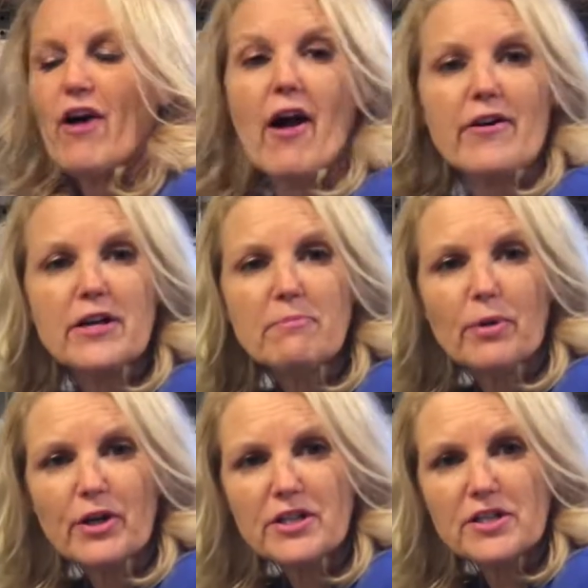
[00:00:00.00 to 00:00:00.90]
already
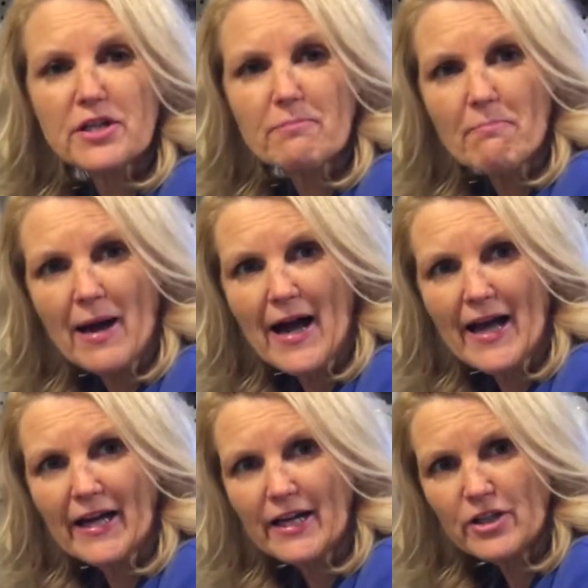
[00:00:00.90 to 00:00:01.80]
put
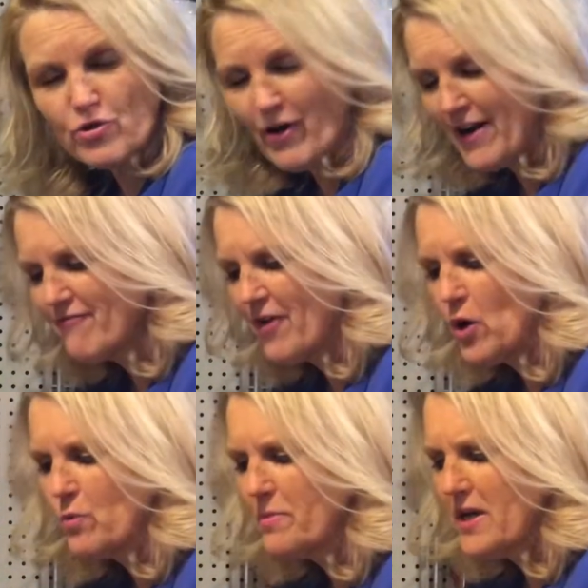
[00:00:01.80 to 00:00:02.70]
my dry
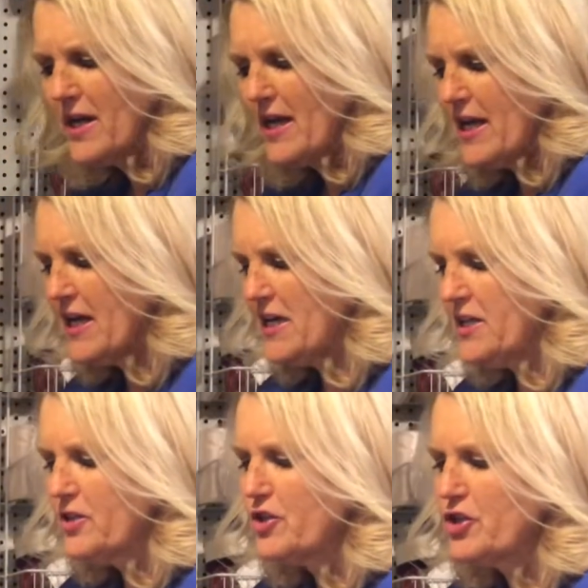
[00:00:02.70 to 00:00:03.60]
foam
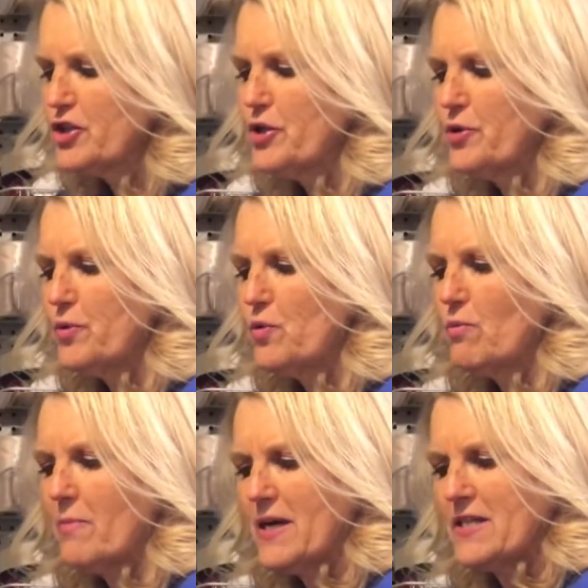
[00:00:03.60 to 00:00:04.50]
into my